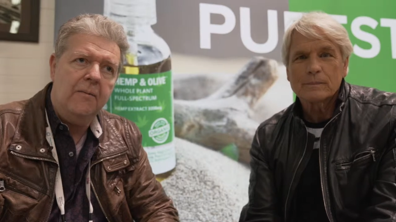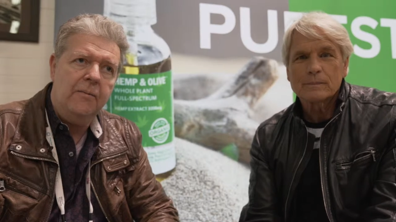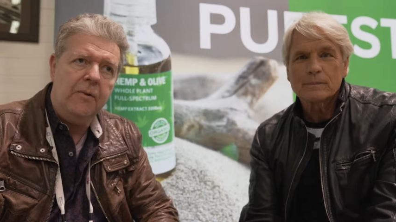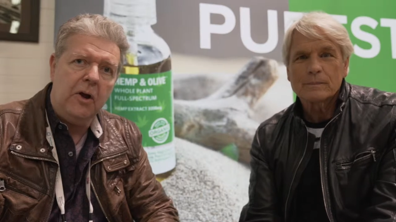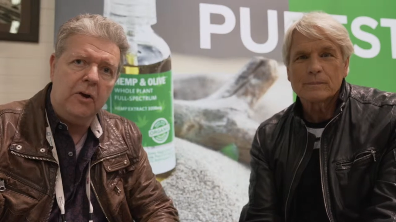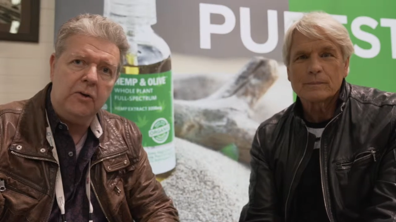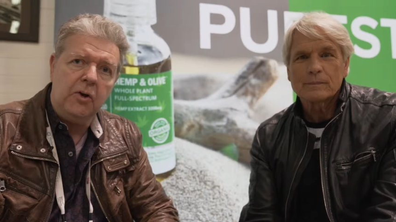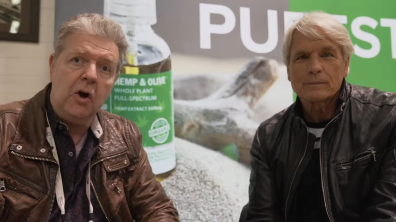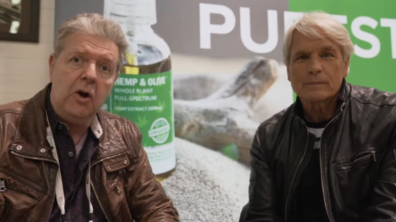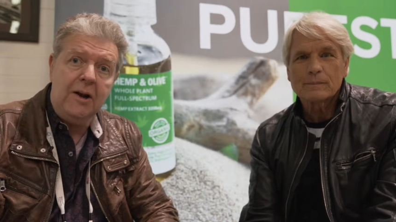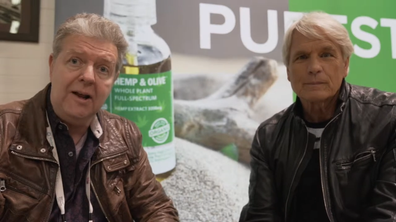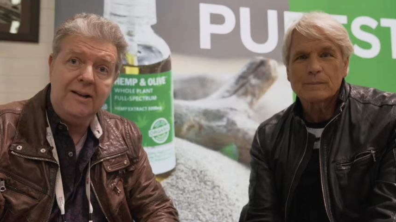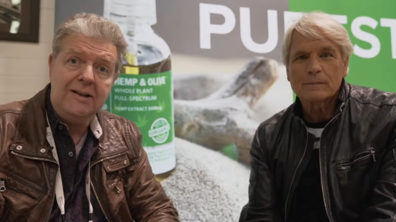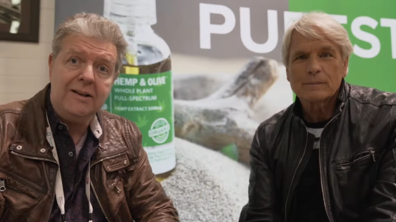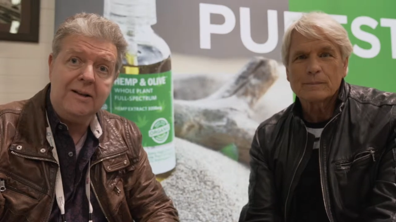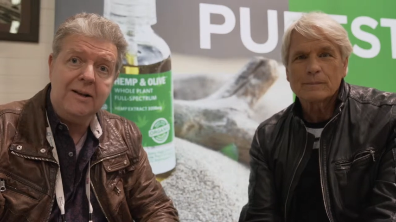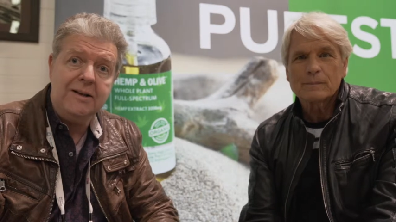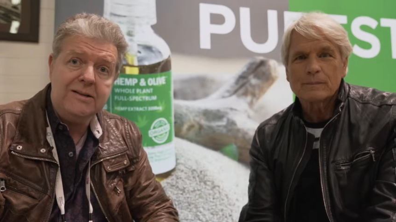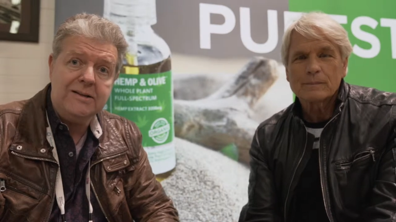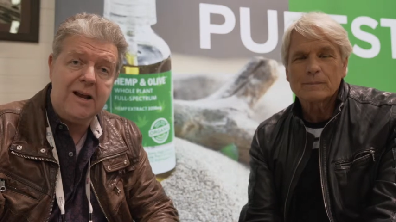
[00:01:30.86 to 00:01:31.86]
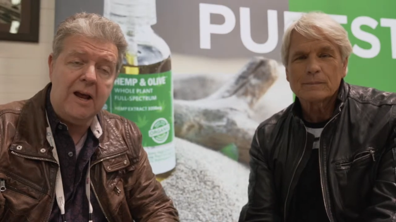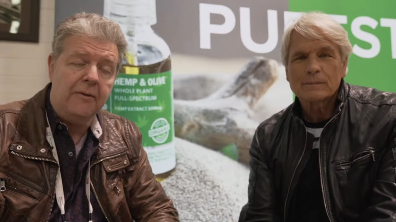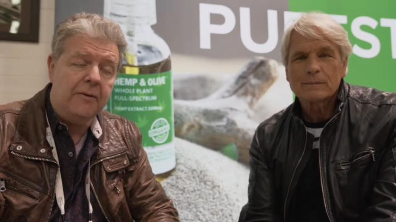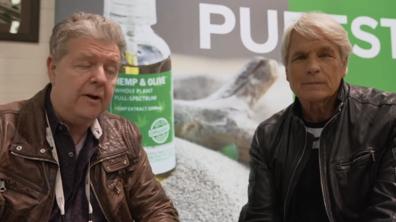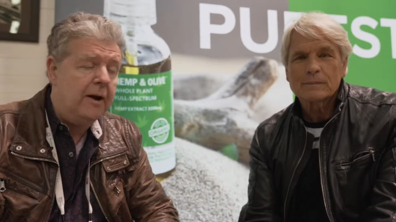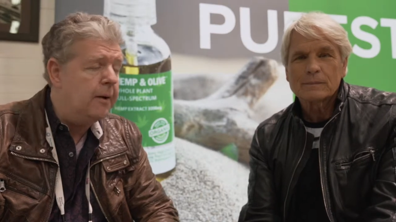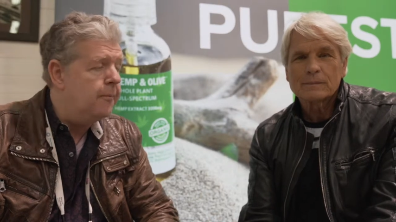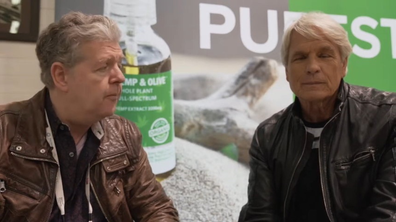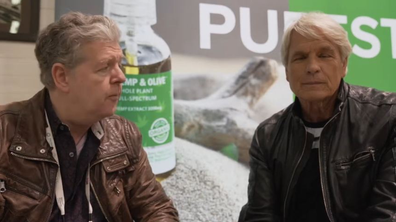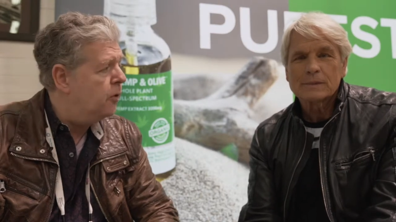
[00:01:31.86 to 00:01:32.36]
Speaker 1: da ta litt
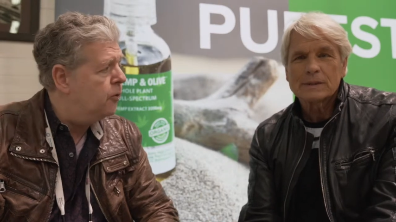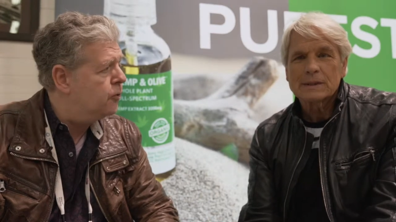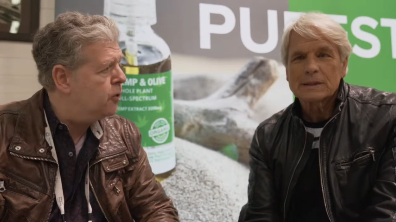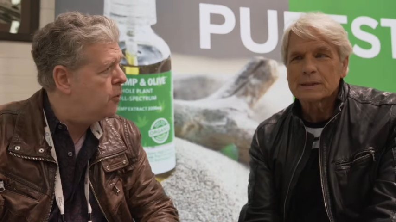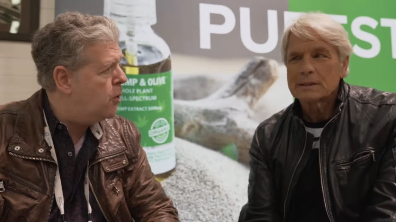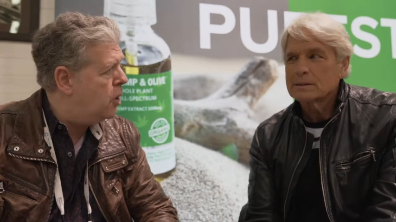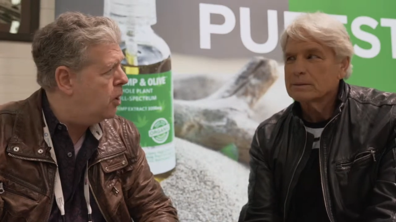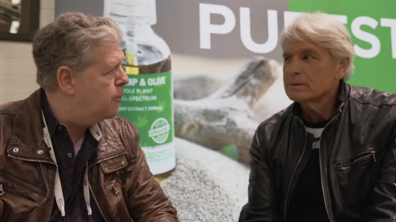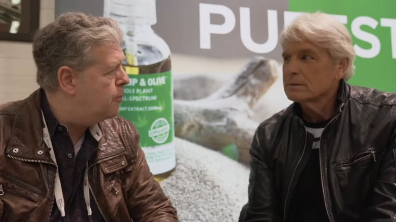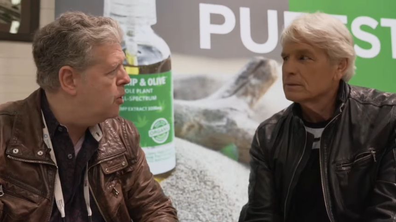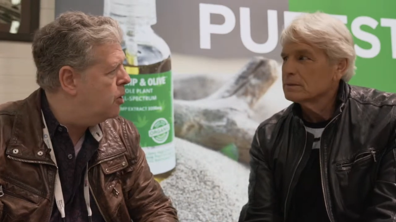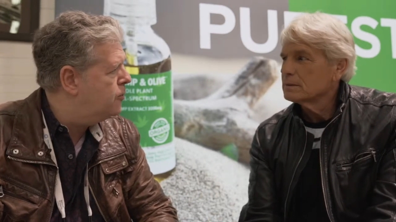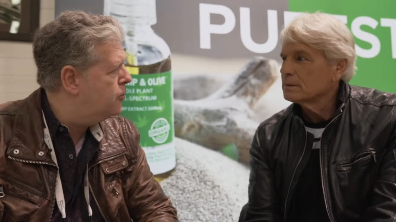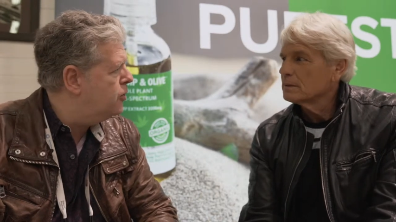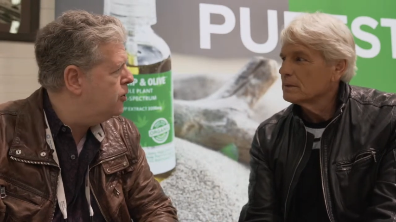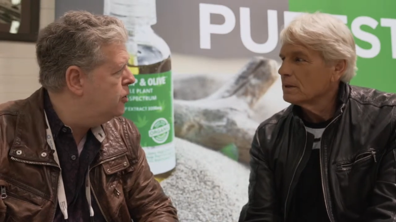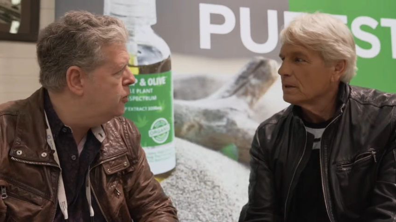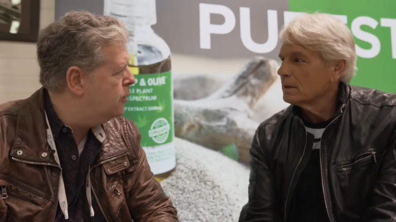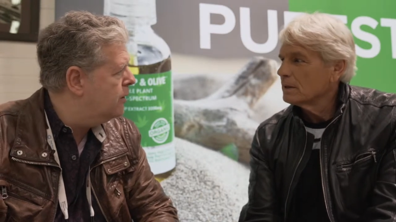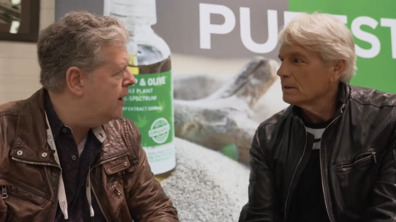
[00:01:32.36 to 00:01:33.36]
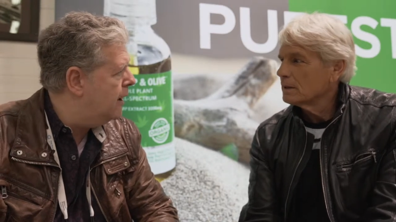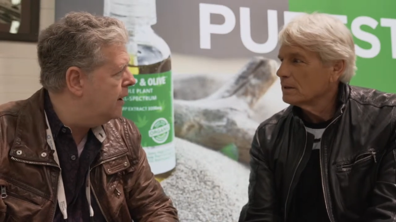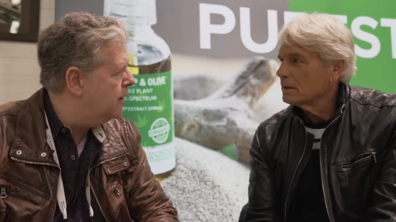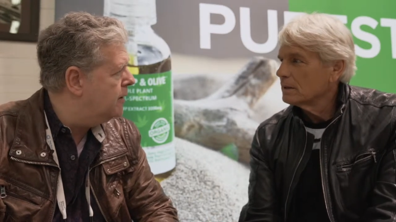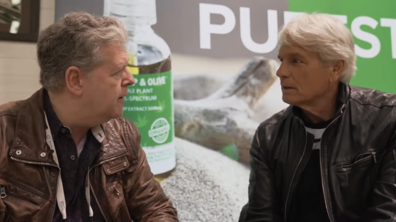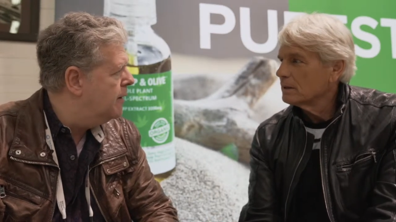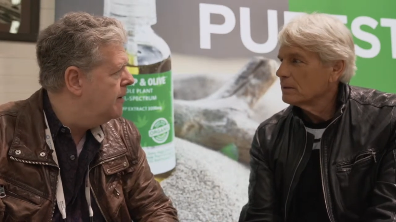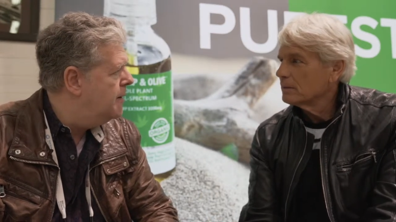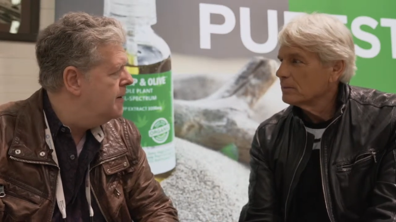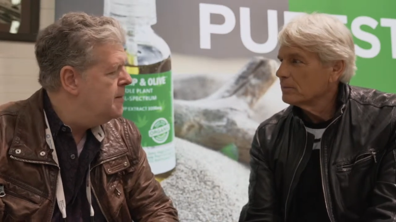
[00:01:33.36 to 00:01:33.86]
senere. So Herb, over to you again.
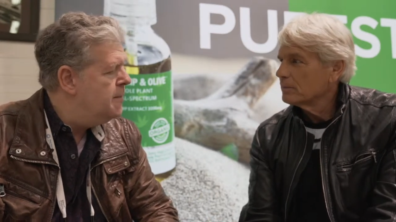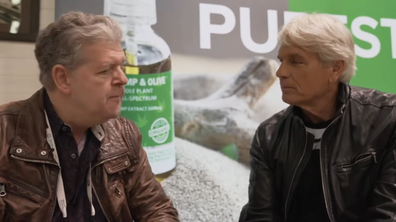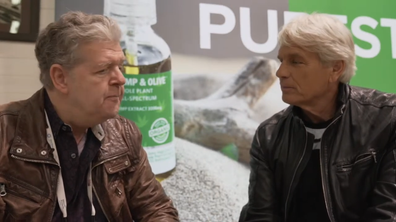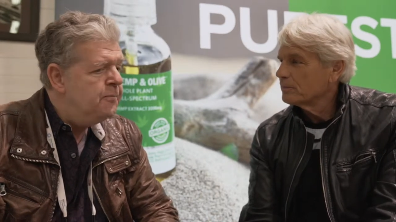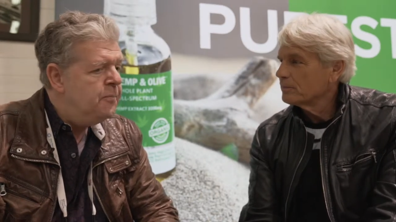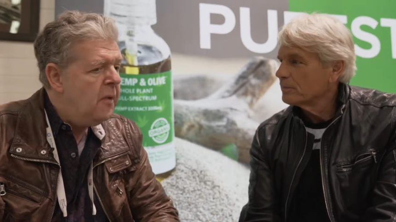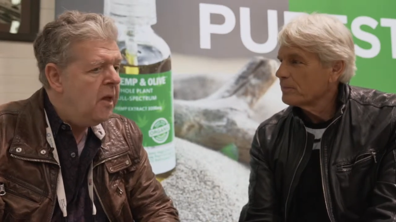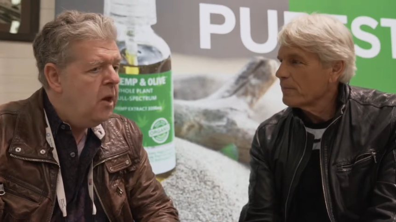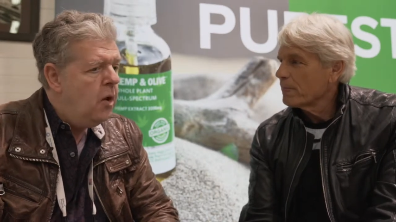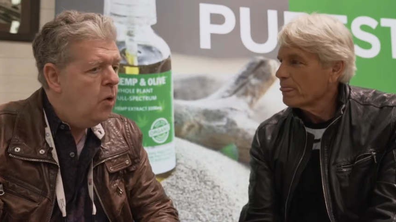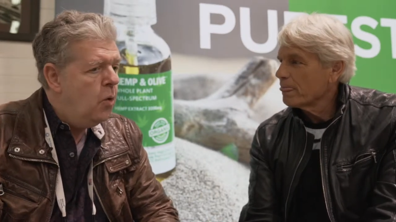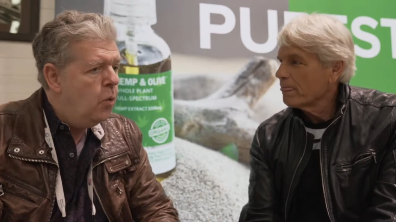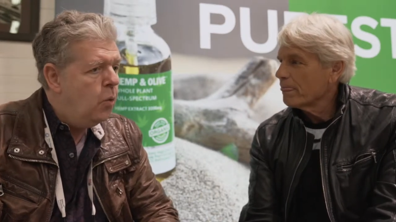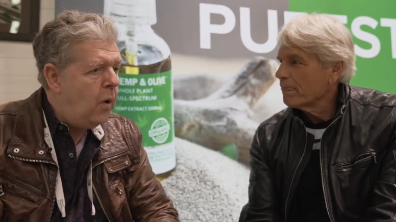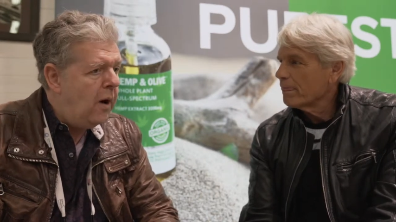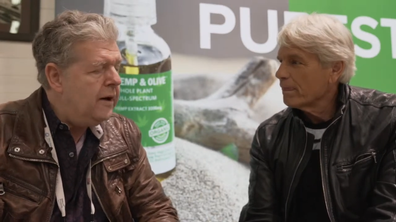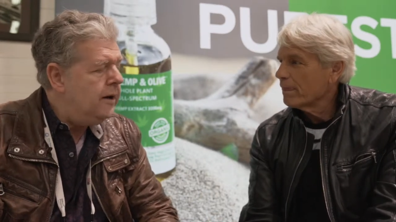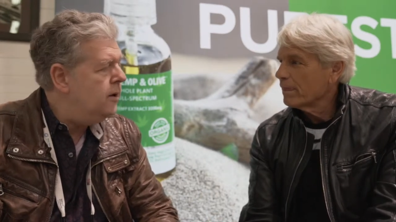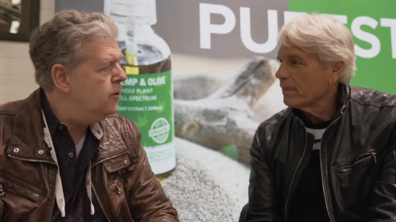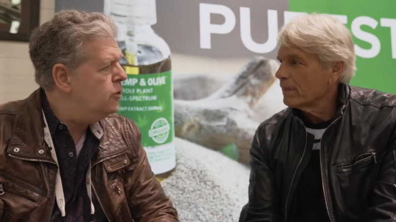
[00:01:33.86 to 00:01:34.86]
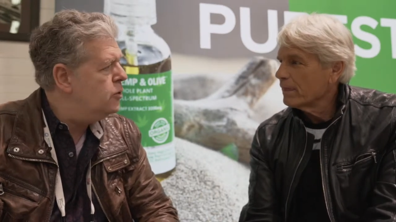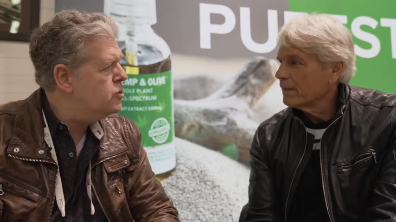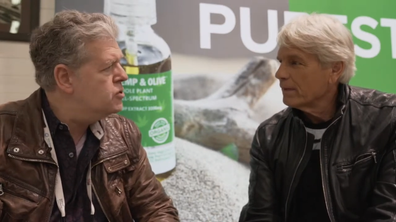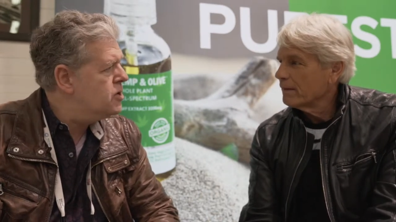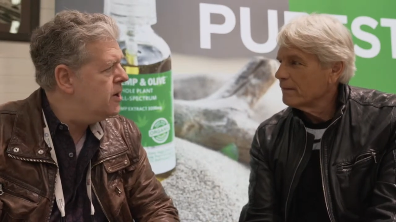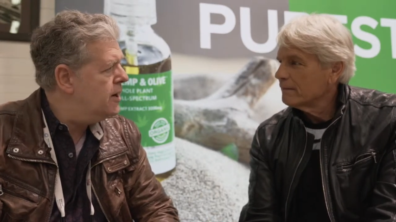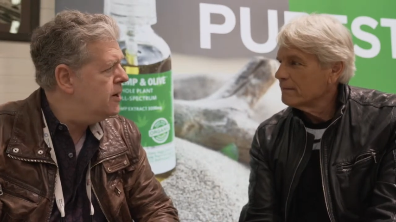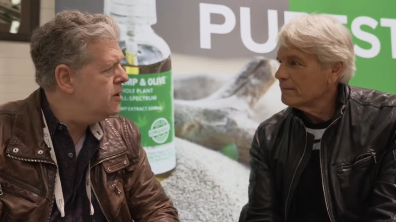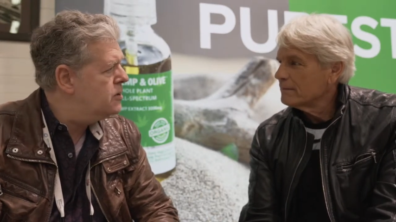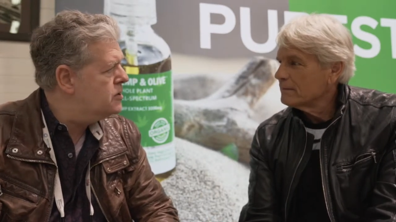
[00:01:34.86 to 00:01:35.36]
Why did you
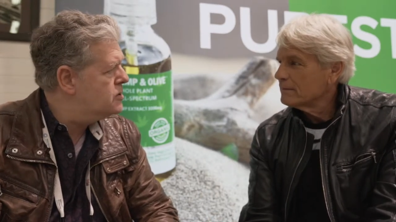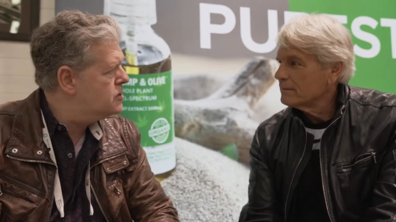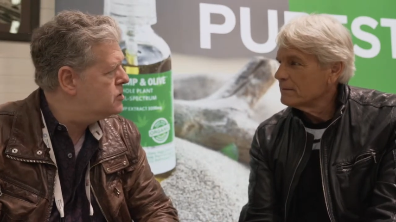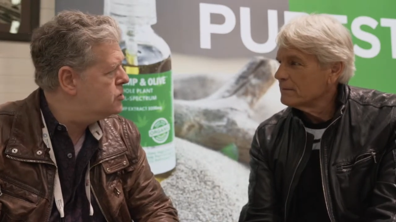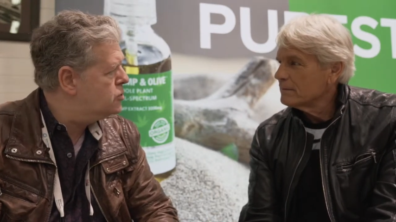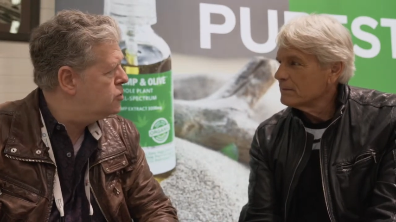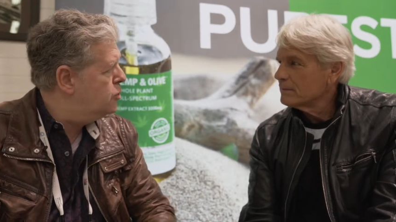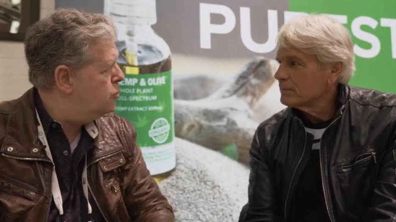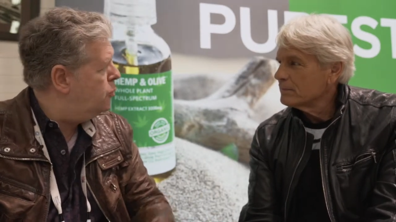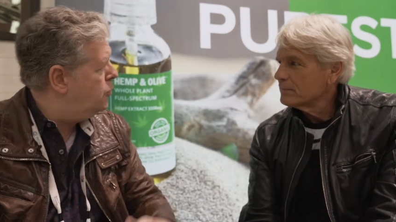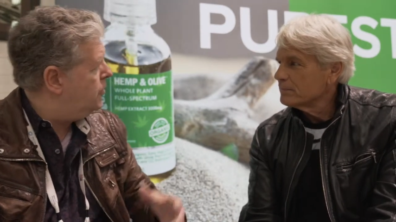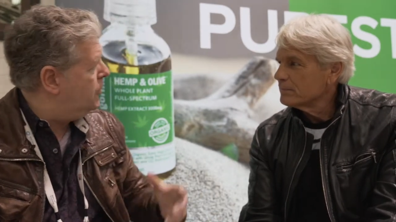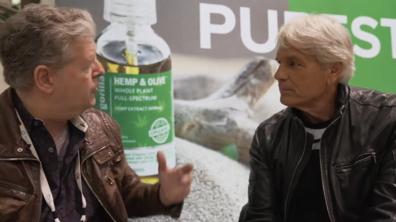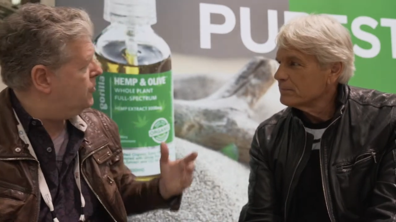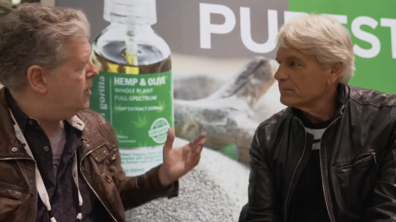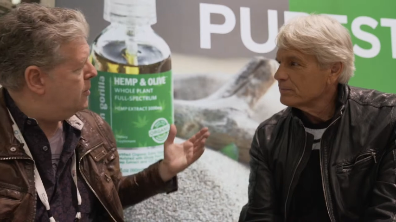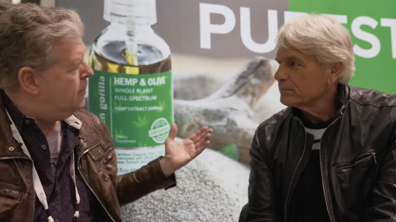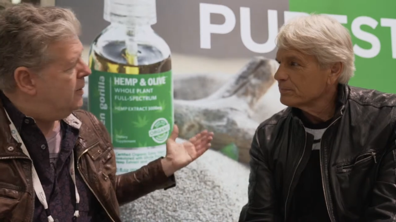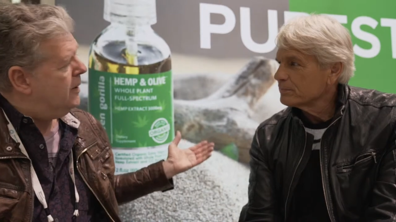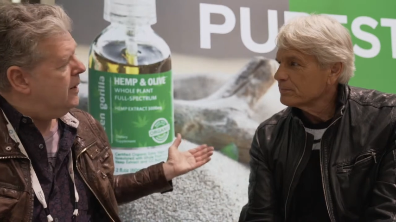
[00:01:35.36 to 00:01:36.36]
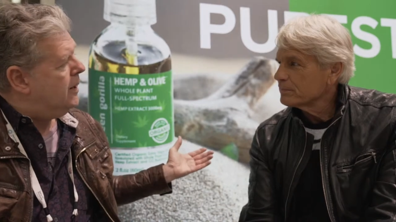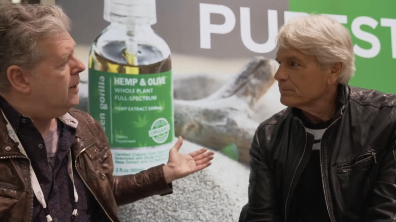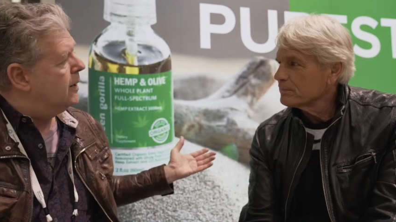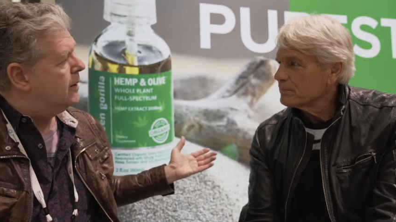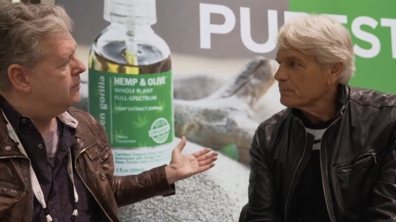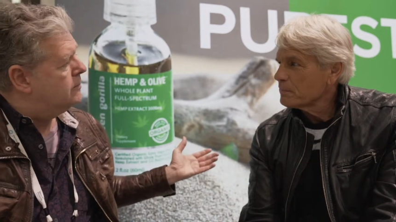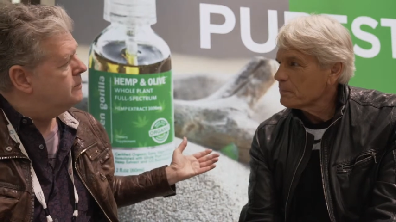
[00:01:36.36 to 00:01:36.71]
change to the CBD?